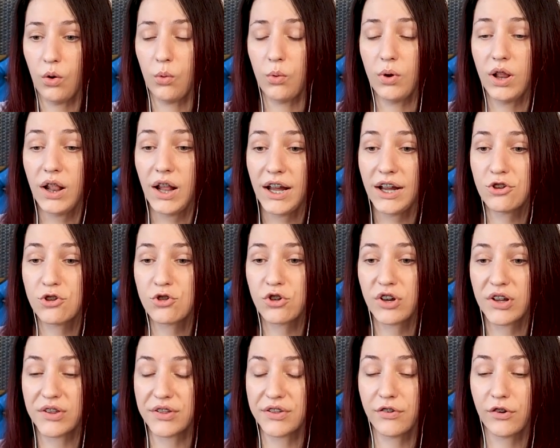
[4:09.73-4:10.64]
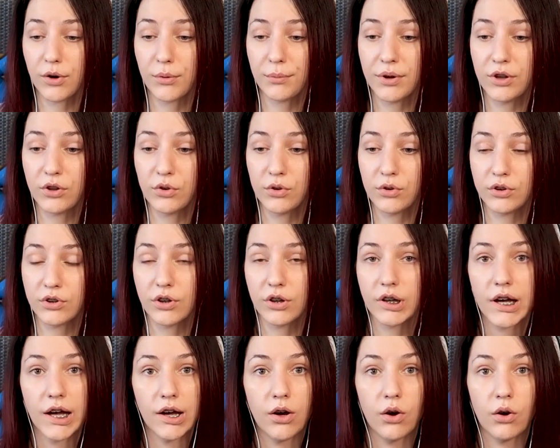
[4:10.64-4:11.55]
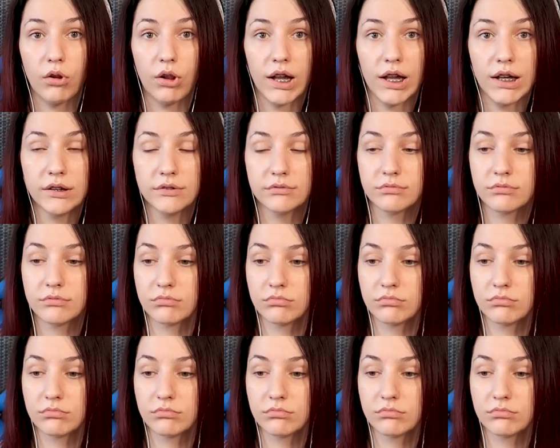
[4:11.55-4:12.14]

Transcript: Will I transform into Coca-Cola?